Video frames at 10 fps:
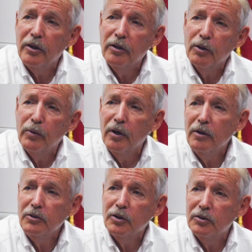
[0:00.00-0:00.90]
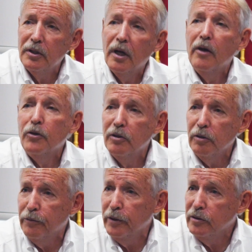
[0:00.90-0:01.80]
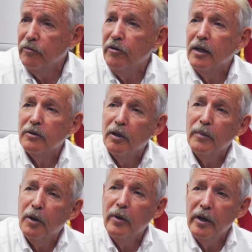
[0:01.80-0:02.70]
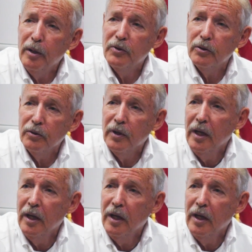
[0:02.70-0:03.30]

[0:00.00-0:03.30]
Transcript: the year, we also see other deliveries. In fact, on my way up to